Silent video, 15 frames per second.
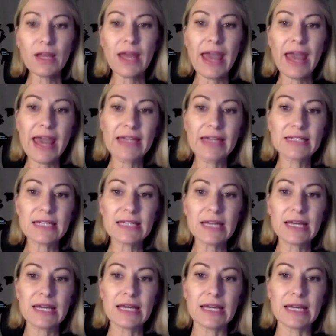and
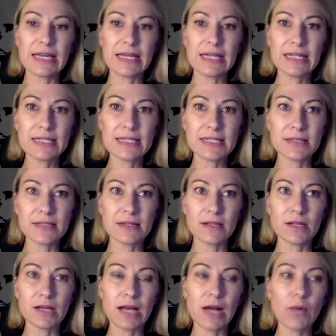it is
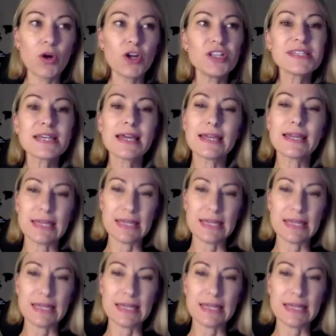I won't say